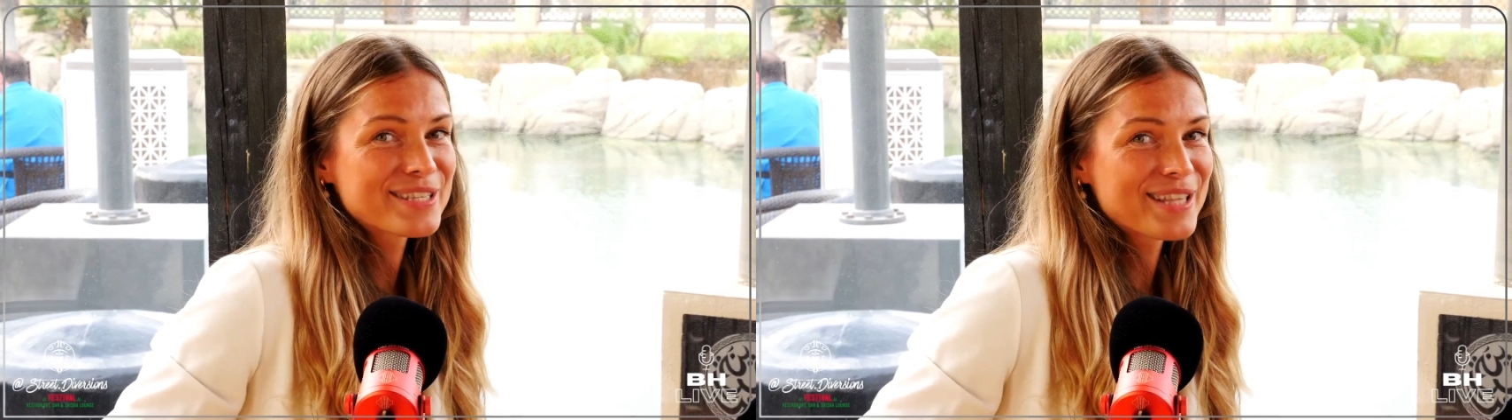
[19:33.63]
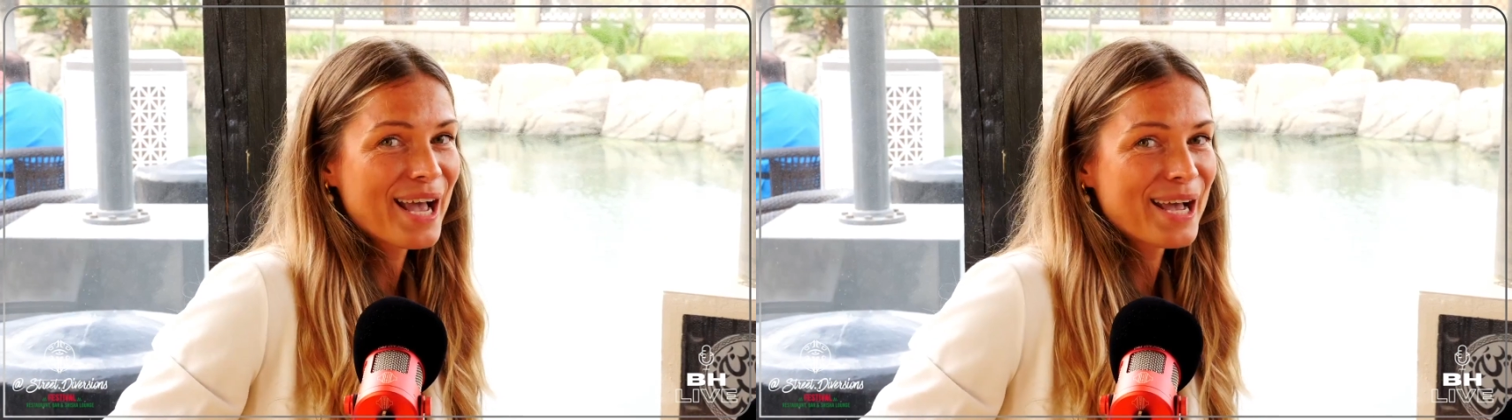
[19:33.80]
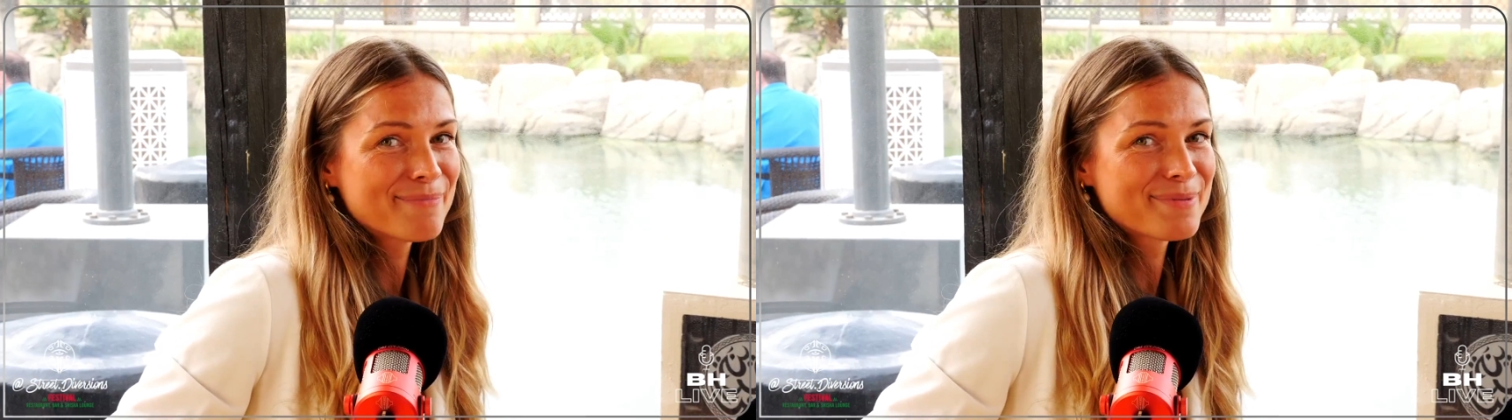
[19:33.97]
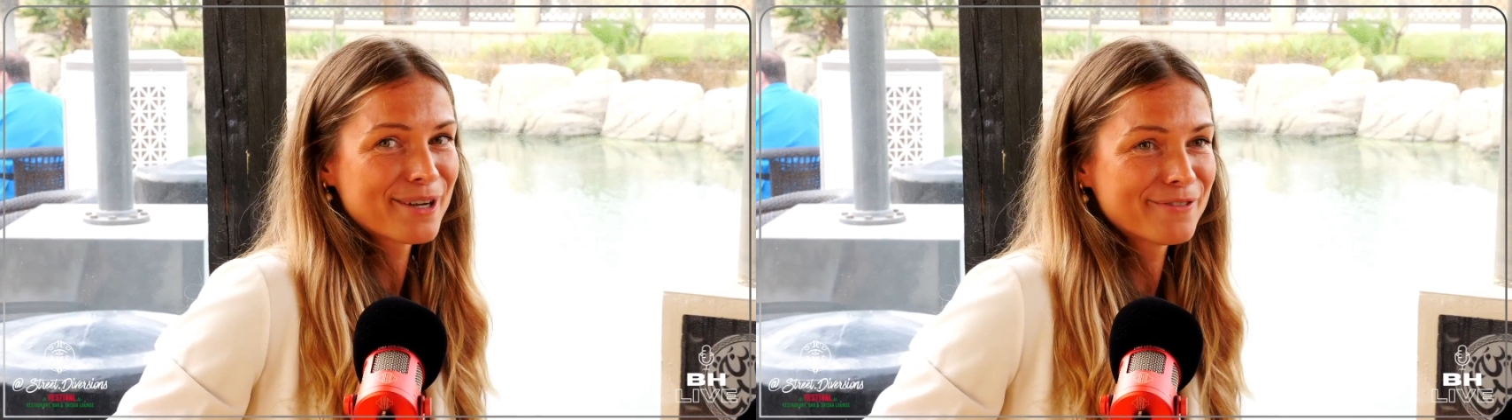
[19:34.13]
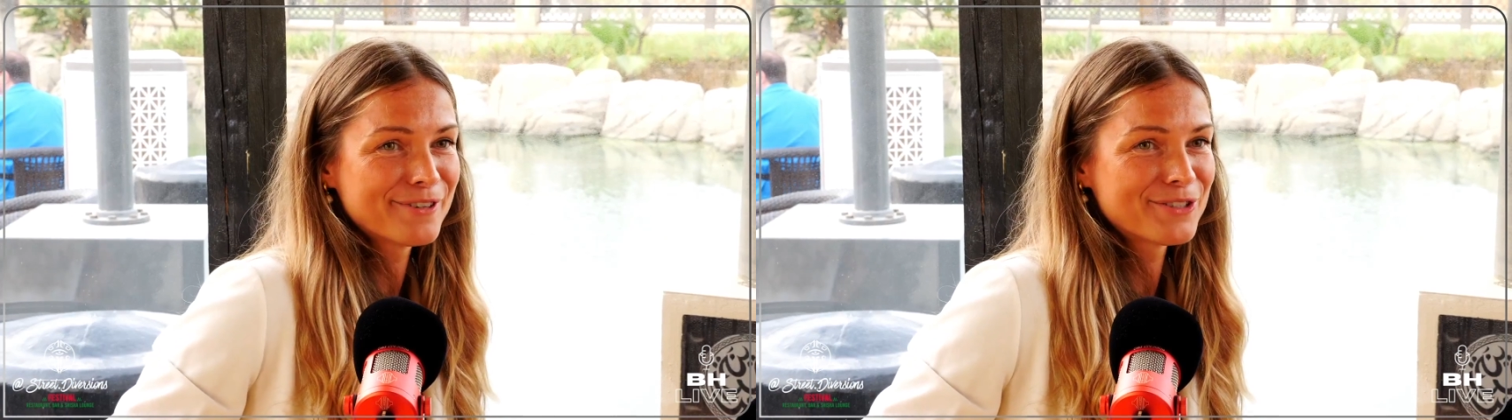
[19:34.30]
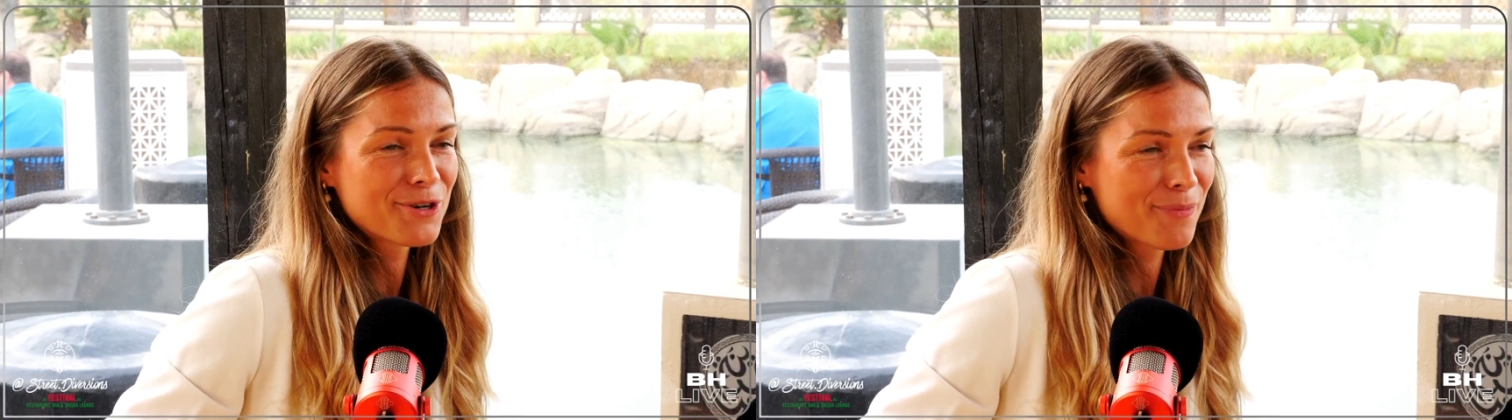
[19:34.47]
steps of
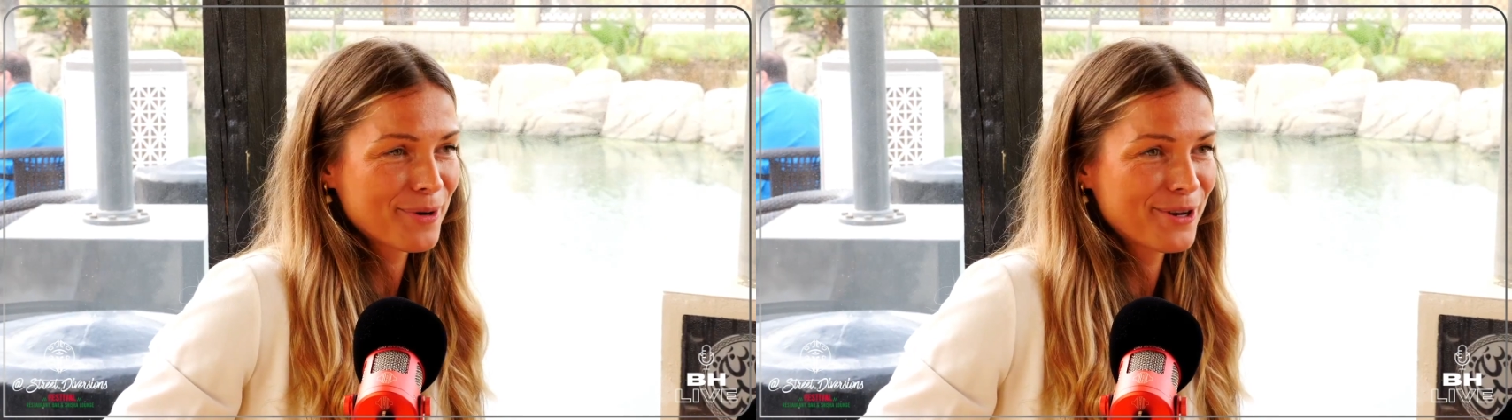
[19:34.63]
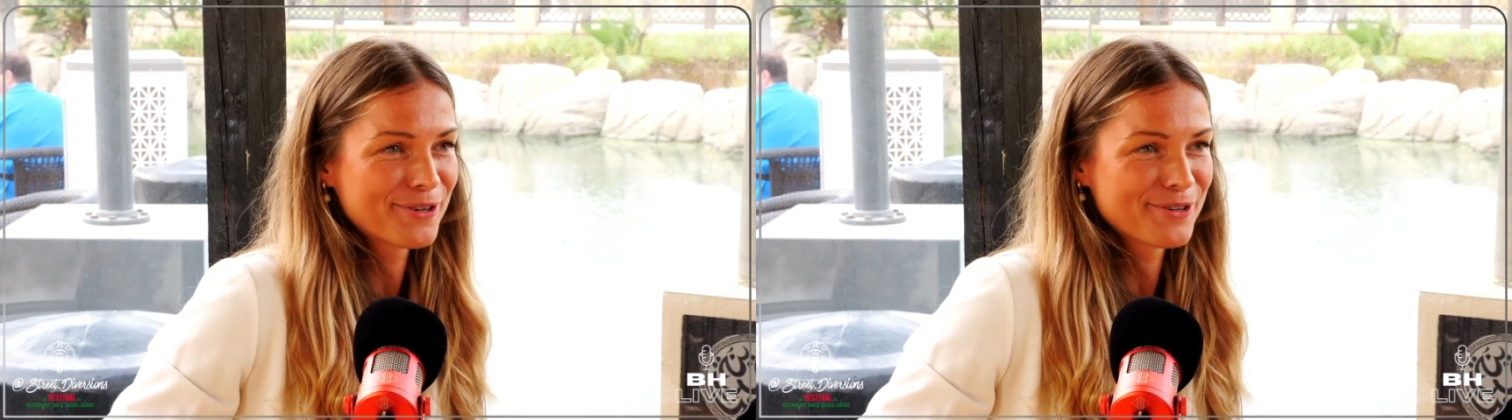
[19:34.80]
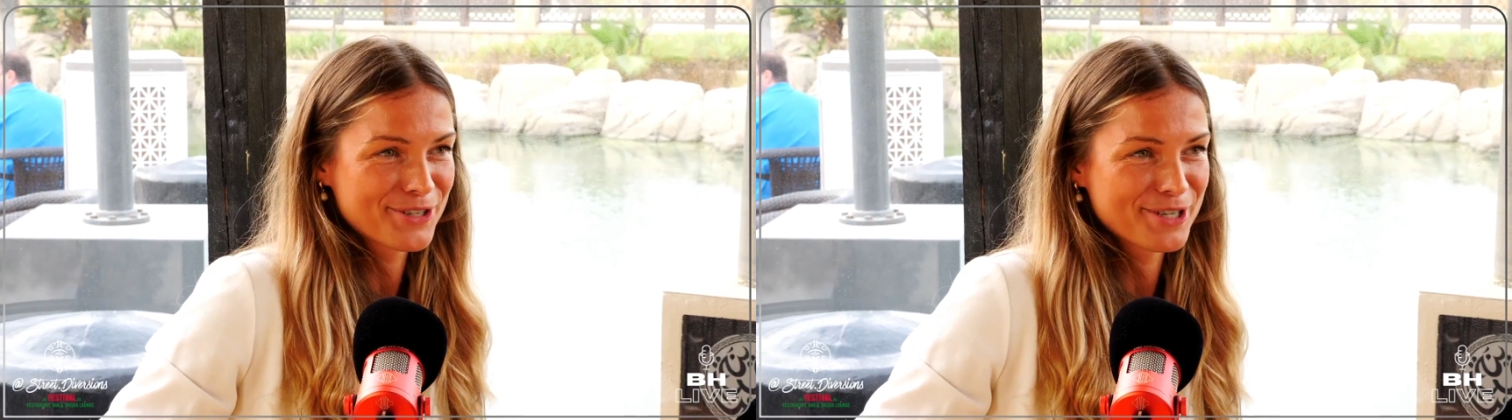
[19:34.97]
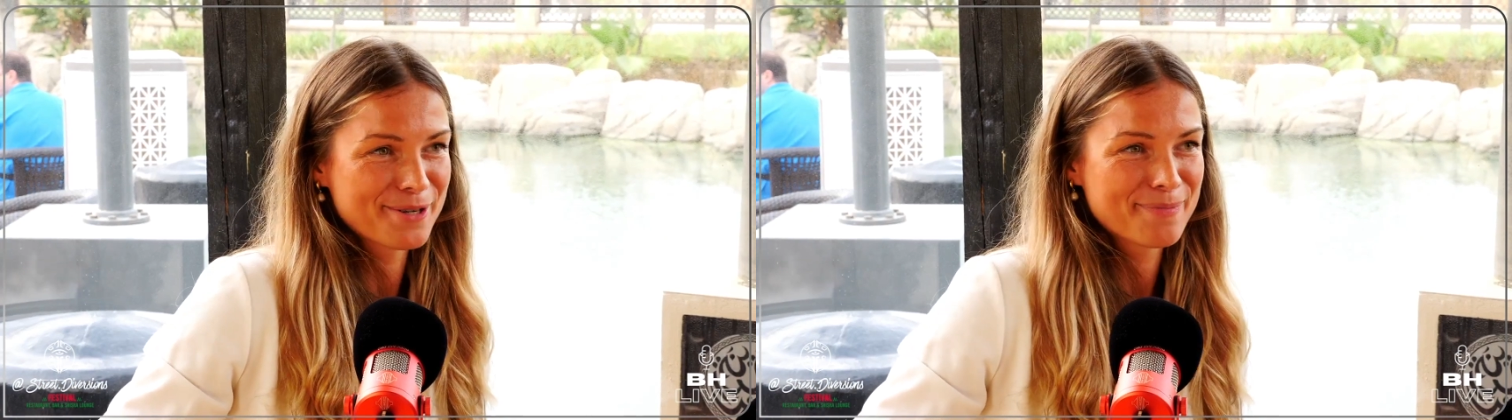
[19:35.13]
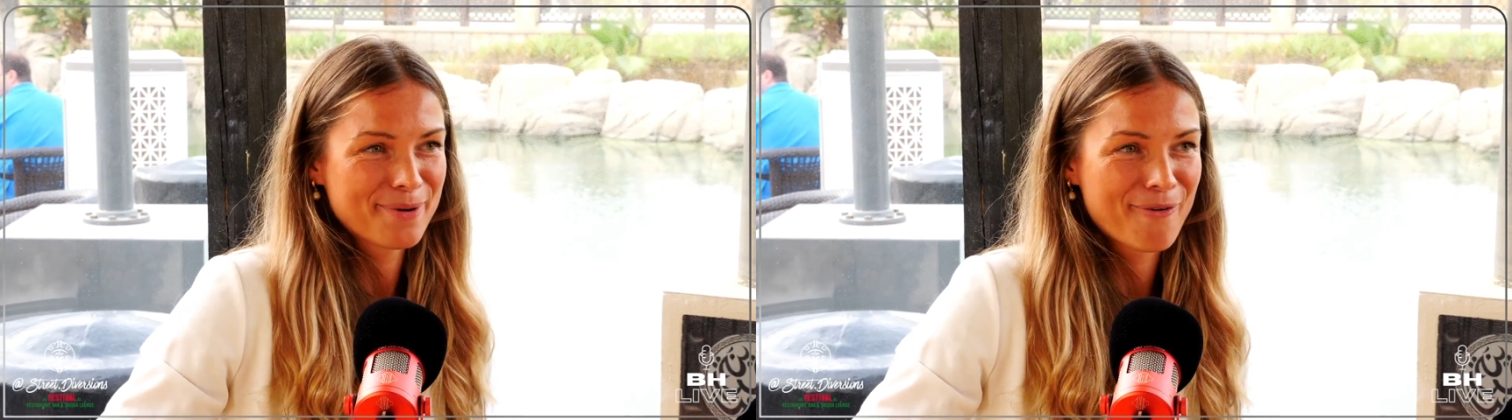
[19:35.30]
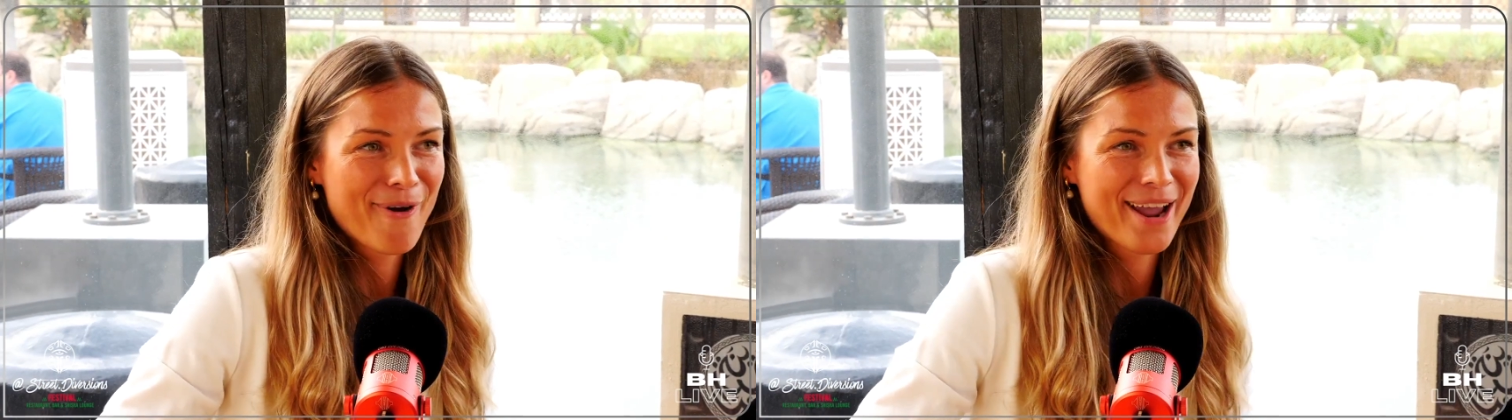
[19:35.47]
entrepreneurship
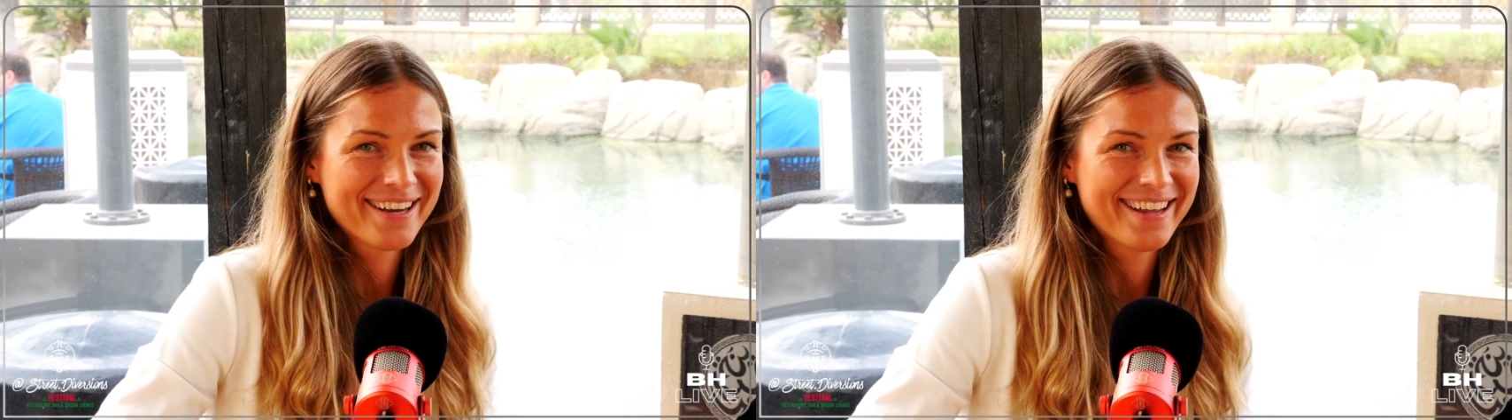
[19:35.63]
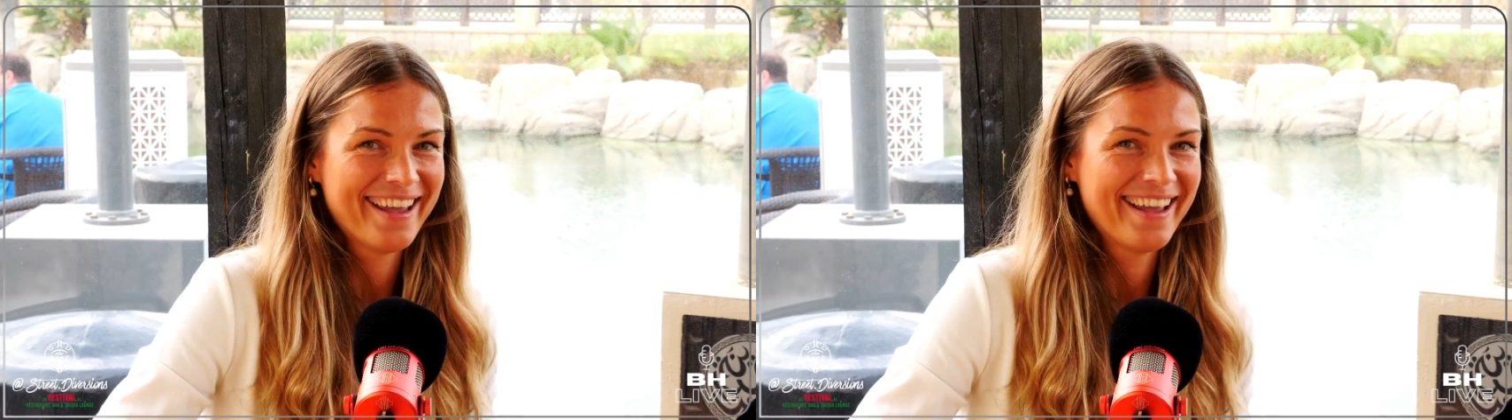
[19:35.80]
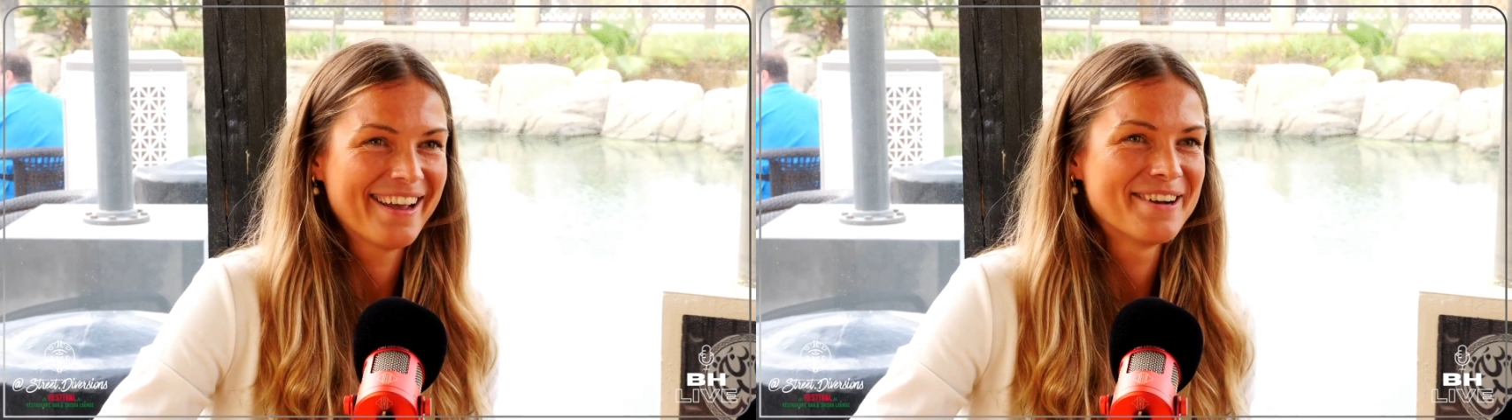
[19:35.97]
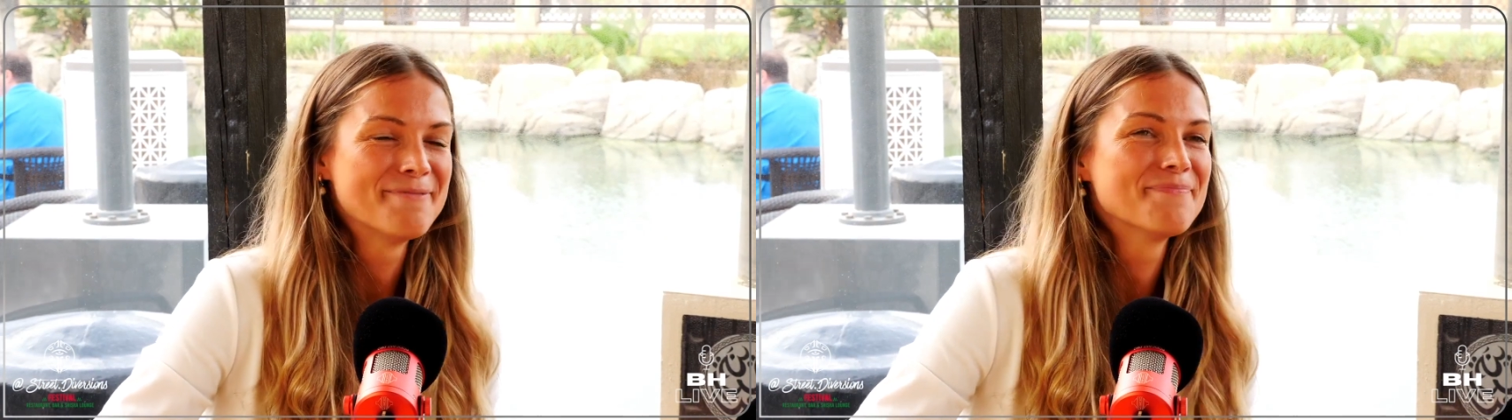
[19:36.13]
right here.